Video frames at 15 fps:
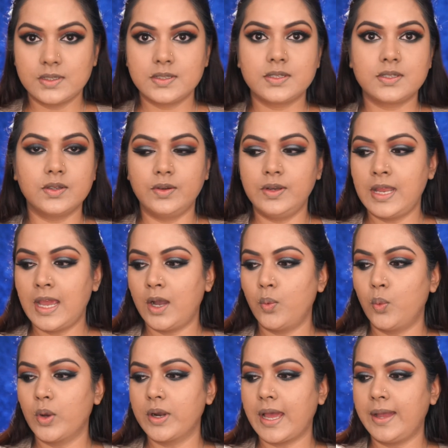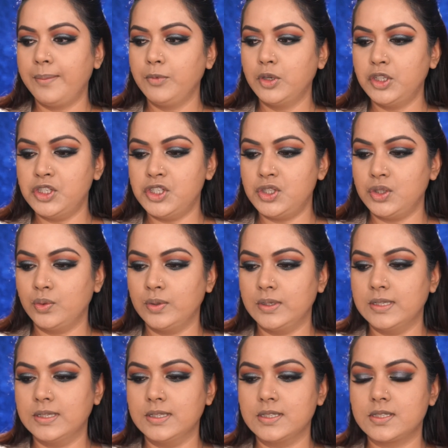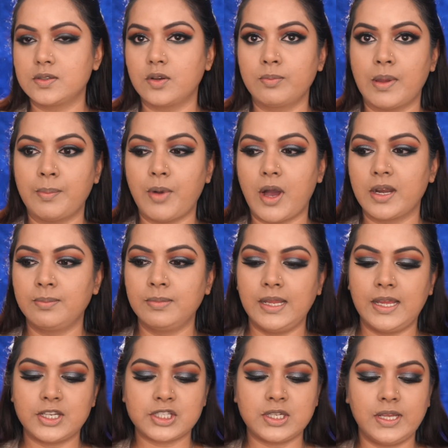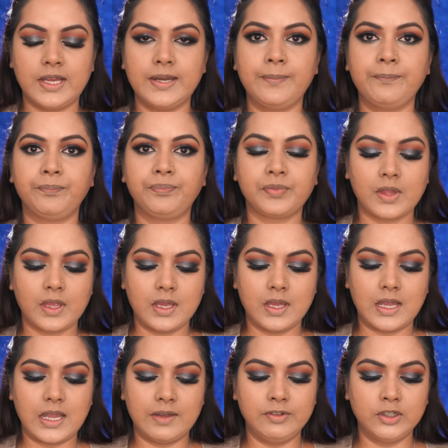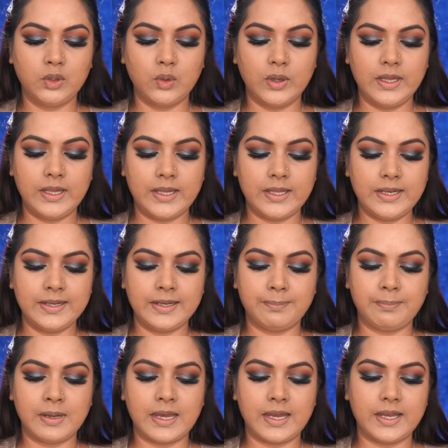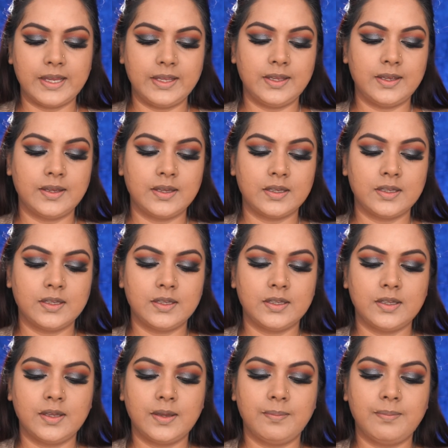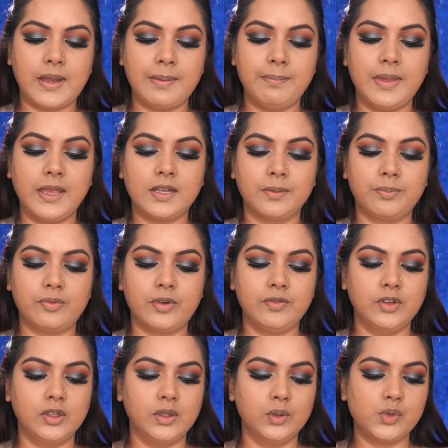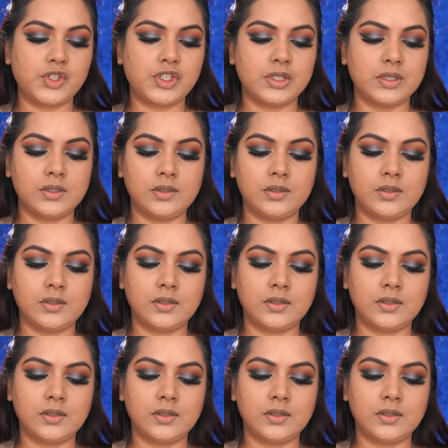So now what I'm going to do is, on my bottom lash line, I will go ahead and apply my Makeup Revolution